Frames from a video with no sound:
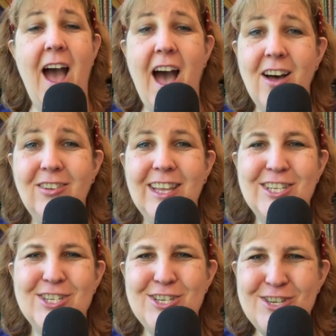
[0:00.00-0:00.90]
I'll
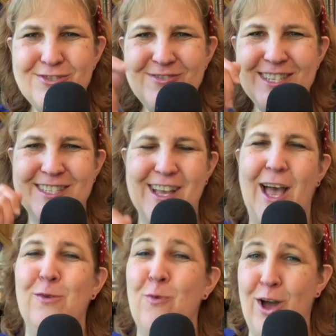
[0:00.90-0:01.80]
let you
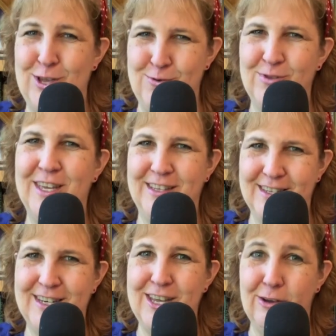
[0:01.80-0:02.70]
decide why you think
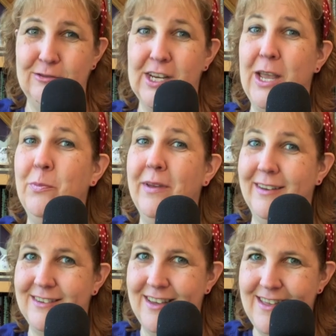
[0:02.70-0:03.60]
the DOJ
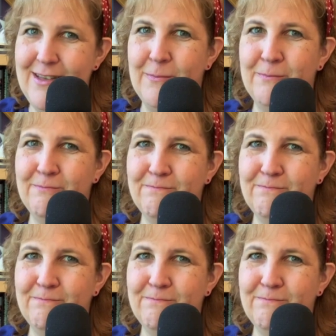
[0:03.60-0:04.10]
picked him.